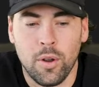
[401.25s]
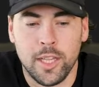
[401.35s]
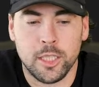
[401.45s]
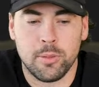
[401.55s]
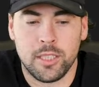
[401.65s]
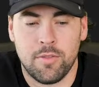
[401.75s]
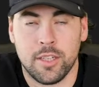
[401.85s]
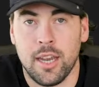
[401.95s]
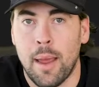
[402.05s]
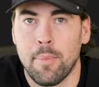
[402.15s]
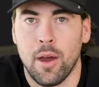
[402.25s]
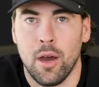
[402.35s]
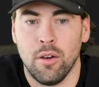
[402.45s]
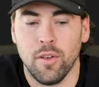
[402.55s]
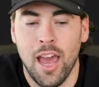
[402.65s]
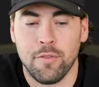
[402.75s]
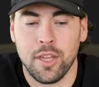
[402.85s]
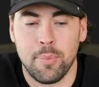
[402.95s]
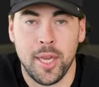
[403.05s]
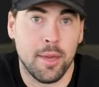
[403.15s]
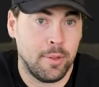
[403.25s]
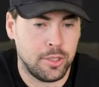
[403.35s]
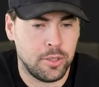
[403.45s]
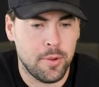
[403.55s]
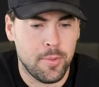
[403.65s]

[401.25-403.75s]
this specific type of FTP image.